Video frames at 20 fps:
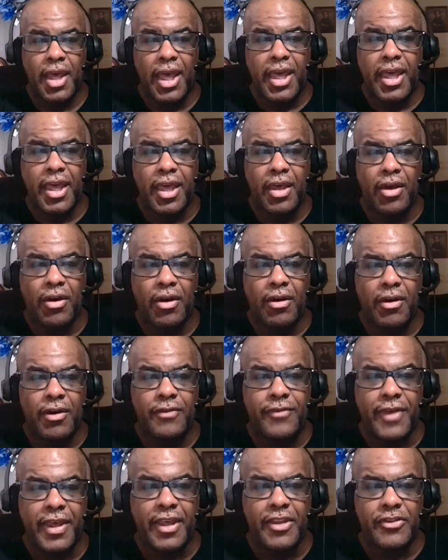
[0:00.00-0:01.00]
Hey, horror
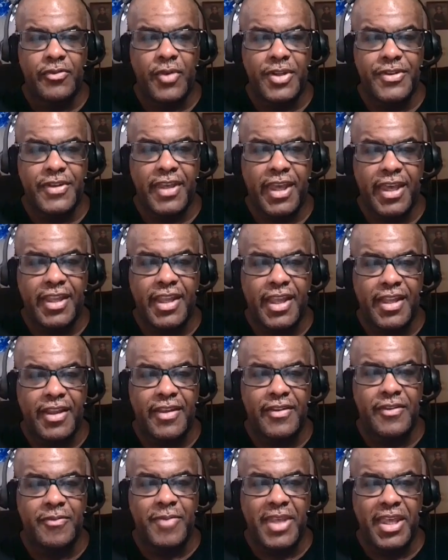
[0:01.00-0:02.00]
fans, once again, it
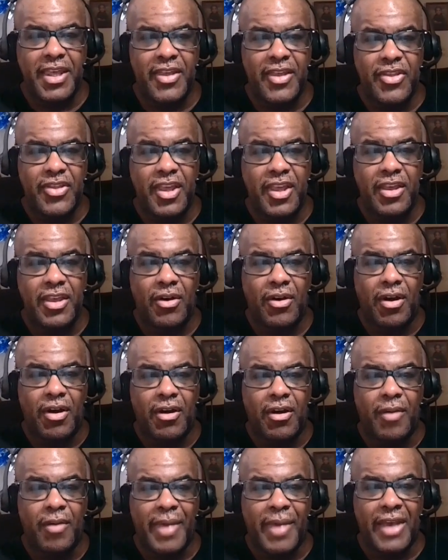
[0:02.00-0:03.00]
is me, the
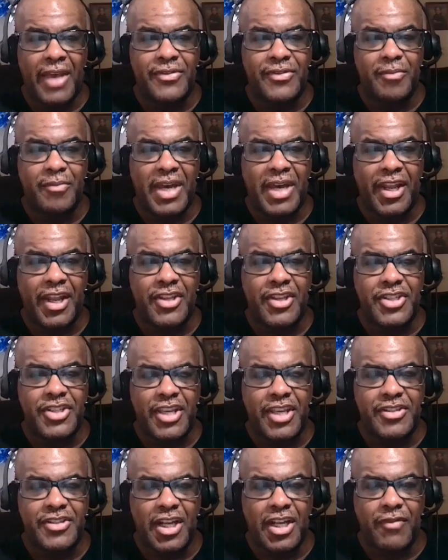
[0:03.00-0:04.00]
Horror Miser Money
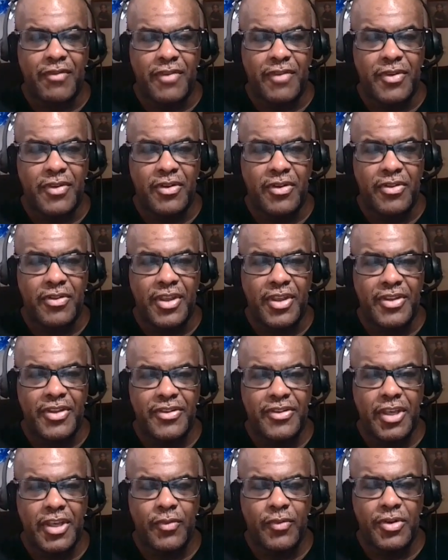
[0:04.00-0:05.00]
G. It's time to review the
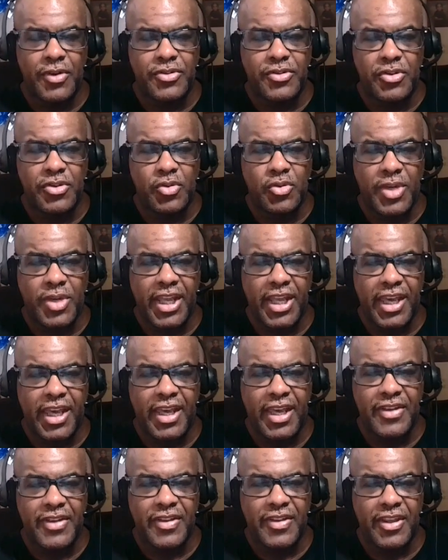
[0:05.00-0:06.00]
sequel to
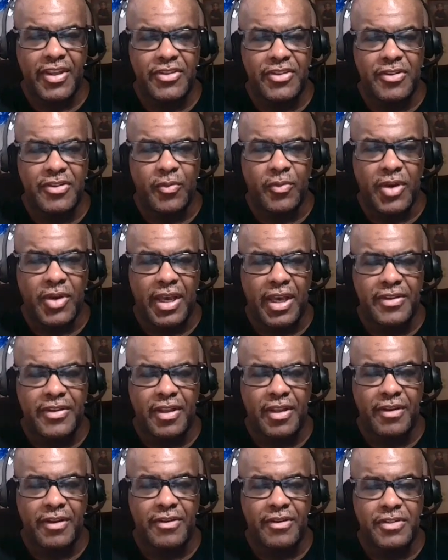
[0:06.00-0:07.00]
2018 surprise
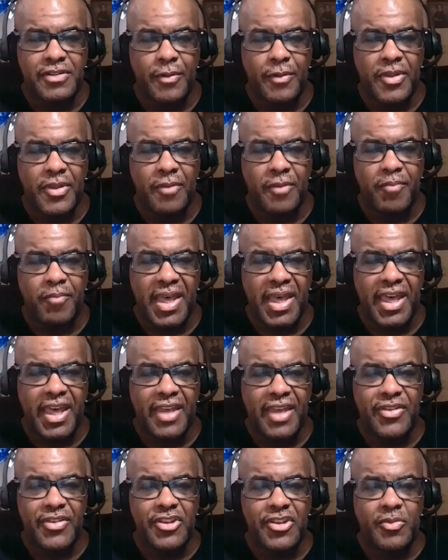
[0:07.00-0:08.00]
hit of the summer, The
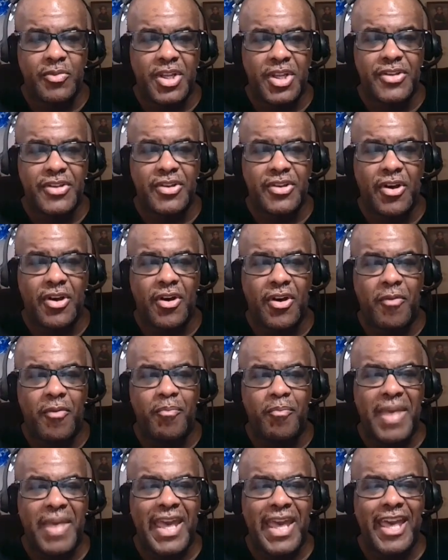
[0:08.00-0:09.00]
Meg. This one is
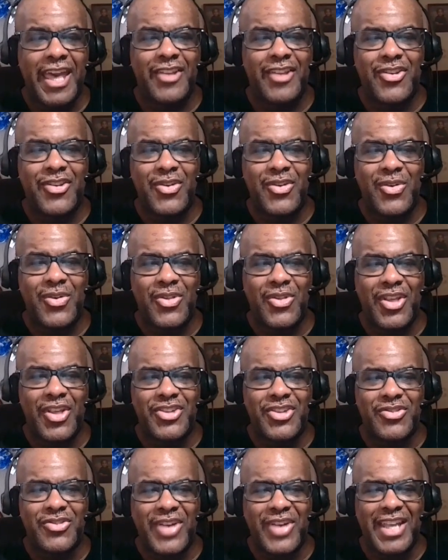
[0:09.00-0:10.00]
called Meg 2,
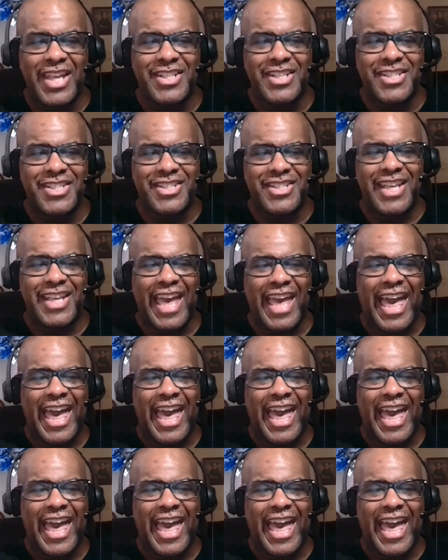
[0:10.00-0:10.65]
The Trench.